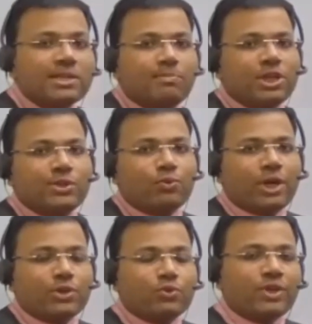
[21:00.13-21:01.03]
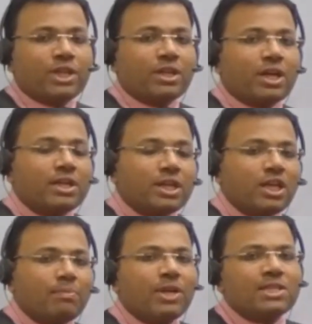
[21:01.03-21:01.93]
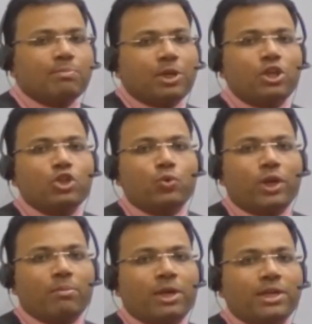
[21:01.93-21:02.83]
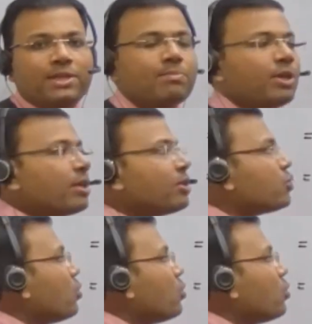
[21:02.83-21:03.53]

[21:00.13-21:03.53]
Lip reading: b square. So we can write a plus b into a minus b. So